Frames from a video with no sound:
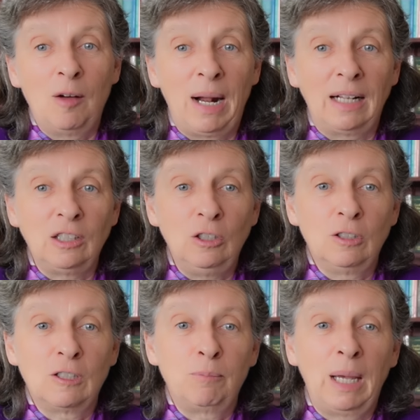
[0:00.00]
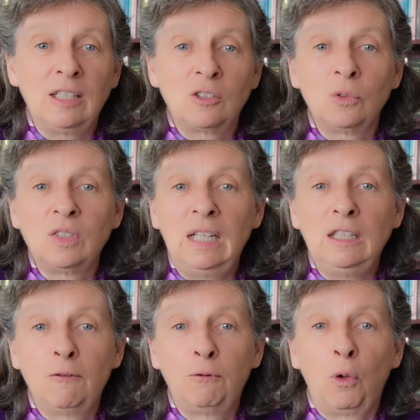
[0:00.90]
about the use of pencils in
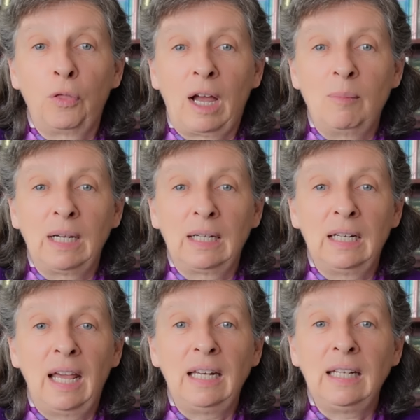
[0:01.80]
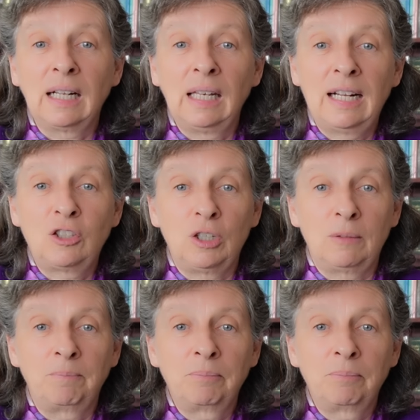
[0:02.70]
the forthcoming Canadian election.